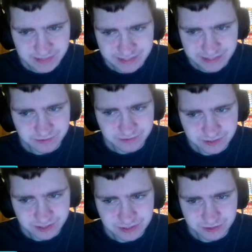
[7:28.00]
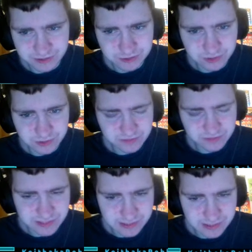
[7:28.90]
that's when I started doing shorter
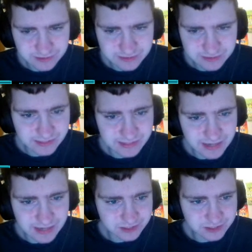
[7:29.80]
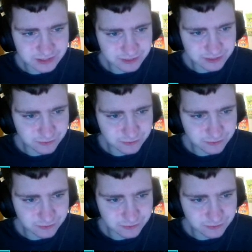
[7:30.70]
videos because I had college and a bunch of